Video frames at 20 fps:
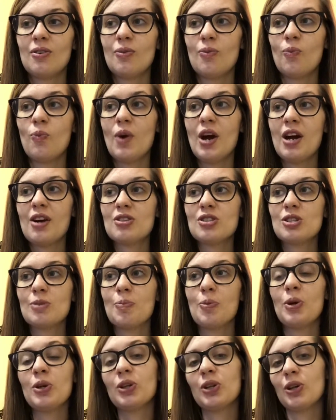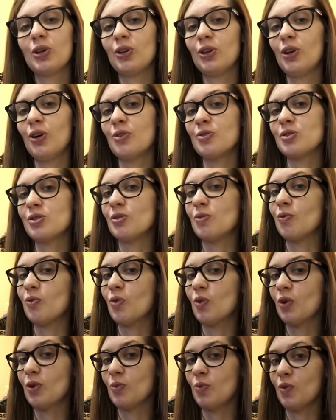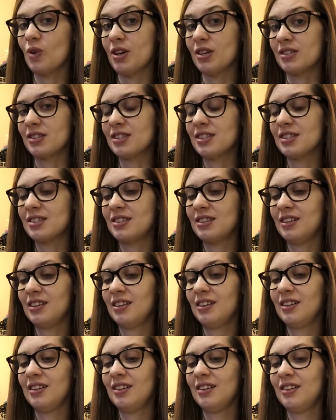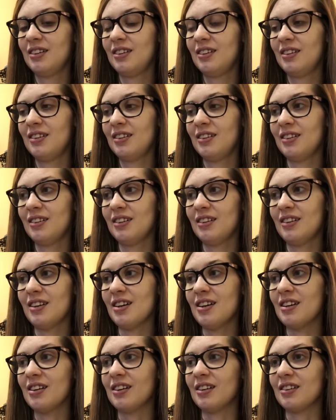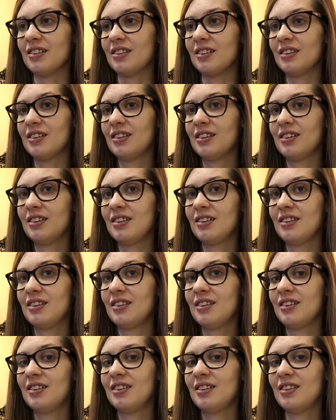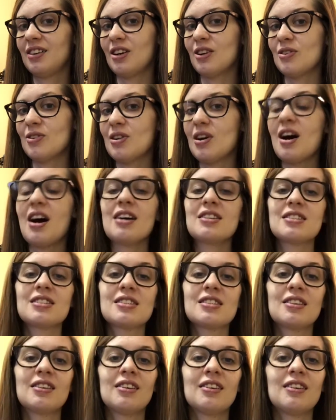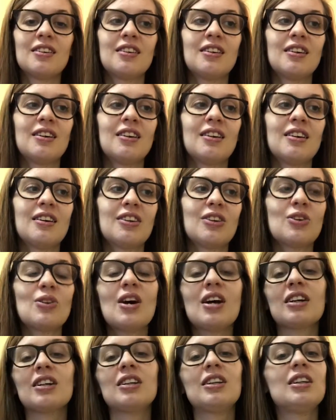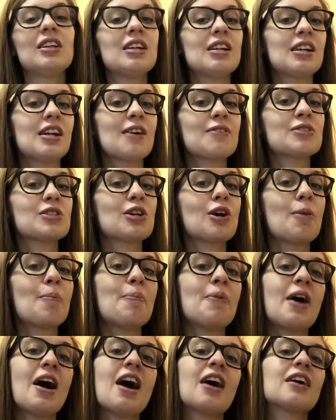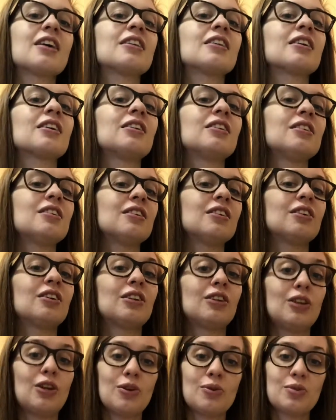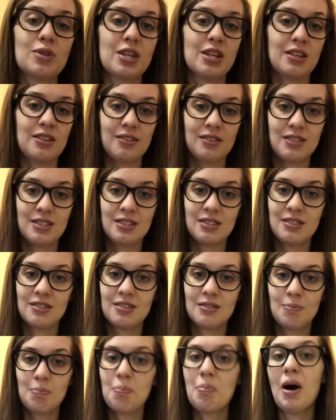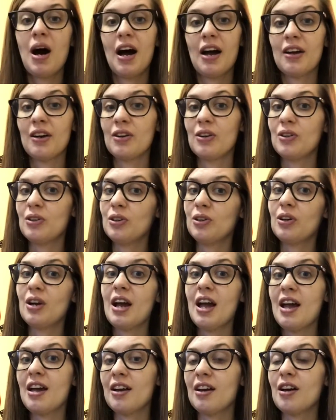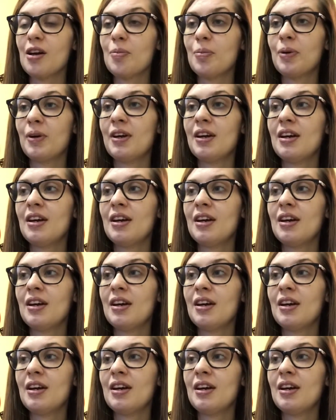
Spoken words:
where to put the clothes you've worn once and they're not clean enough to go back in the clean clothing pile or hang up,